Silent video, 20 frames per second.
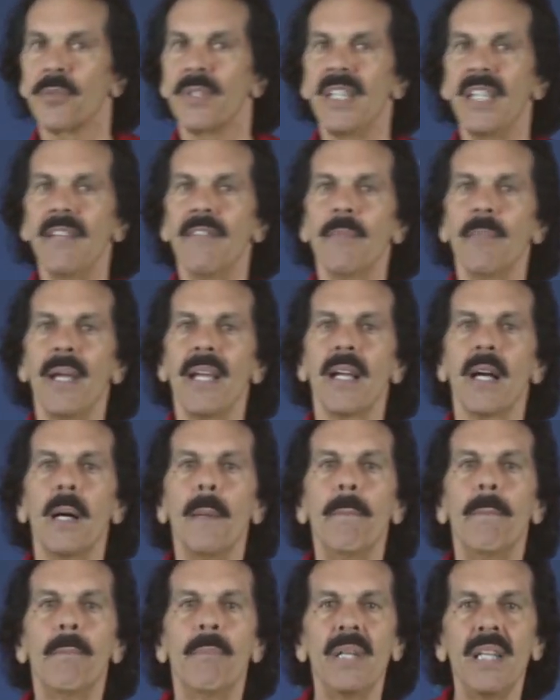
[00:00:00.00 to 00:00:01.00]
You could even make a
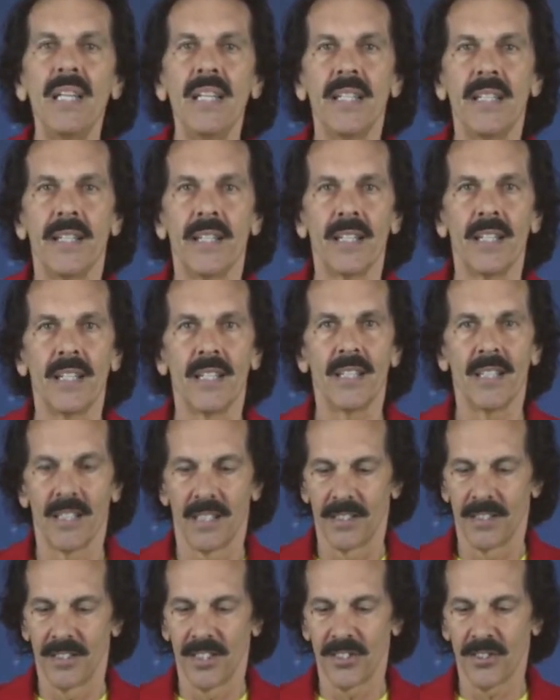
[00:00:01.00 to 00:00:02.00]
bead
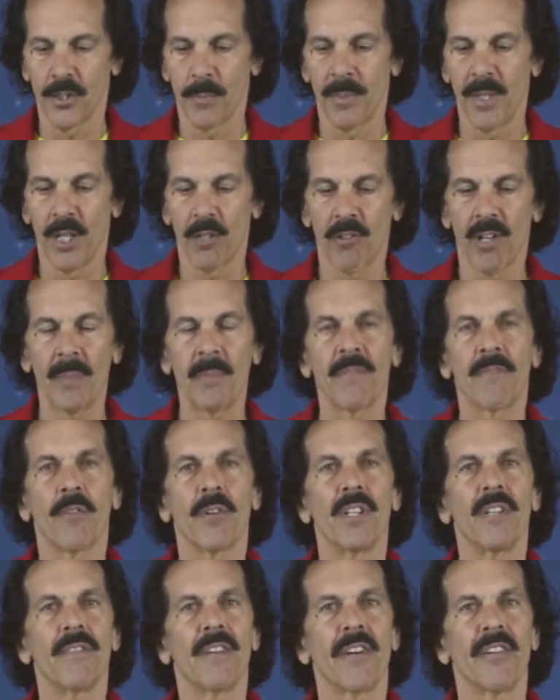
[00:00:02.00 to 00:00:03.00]
disappear right before
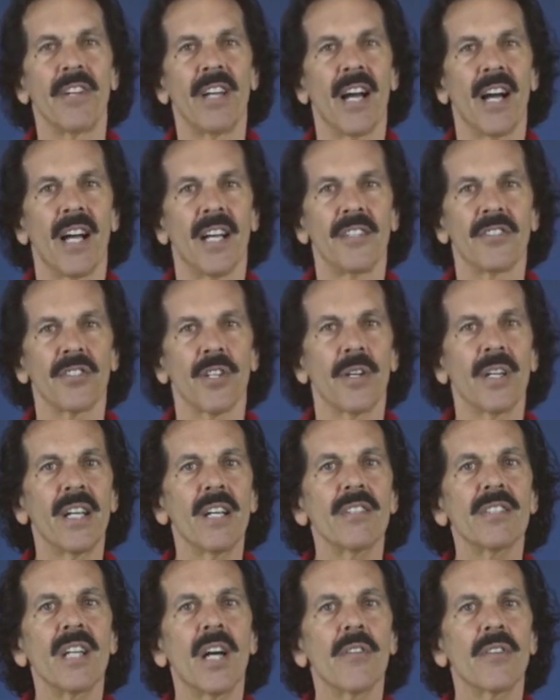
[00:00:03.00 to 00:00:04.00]
your very eyes. So
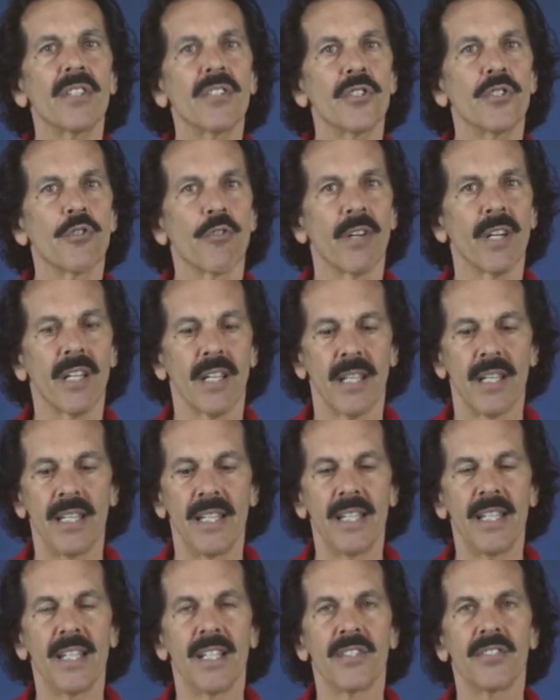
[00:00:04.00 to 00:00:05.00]
here's how this trick
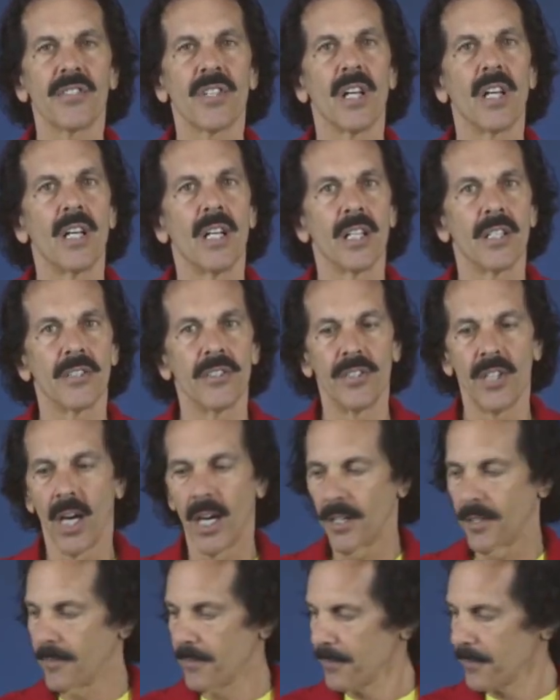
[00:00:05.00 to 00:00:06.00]
is
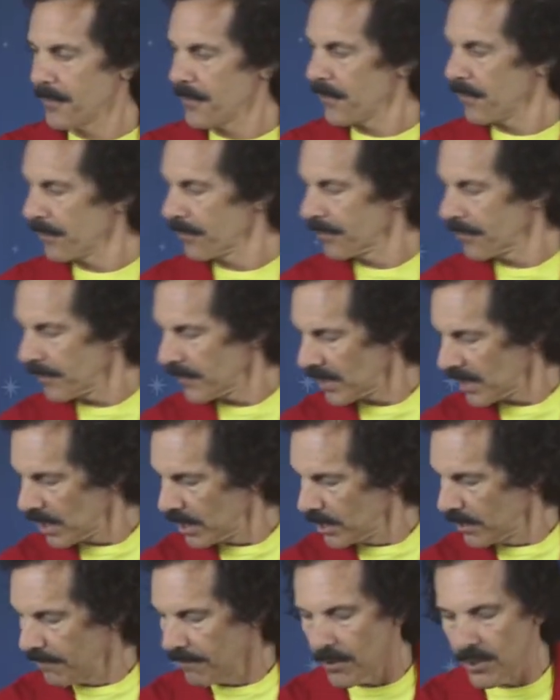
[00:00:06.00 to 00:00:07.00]
done.
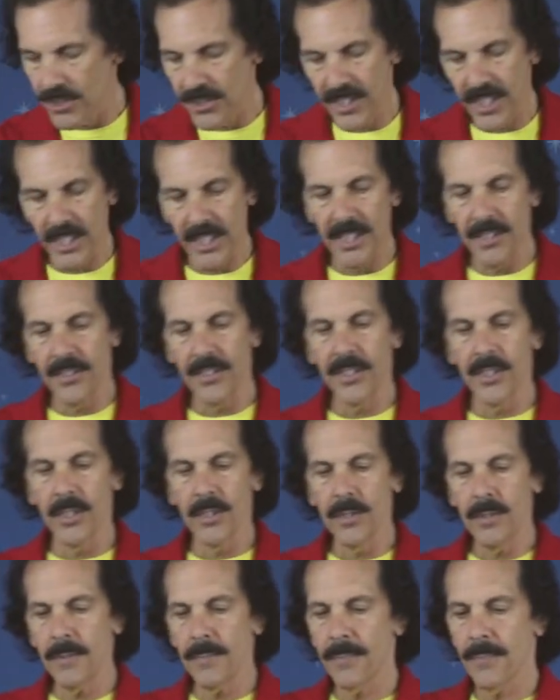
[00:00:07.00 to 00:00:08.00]
First thing you need to
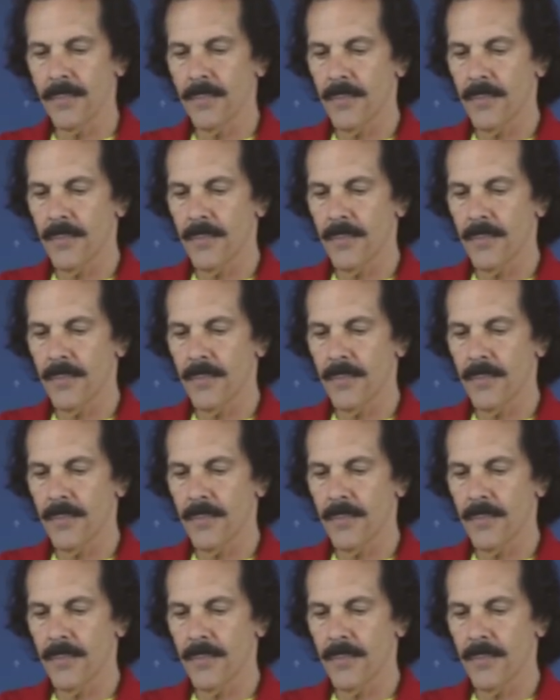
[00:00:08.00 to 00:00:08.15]
do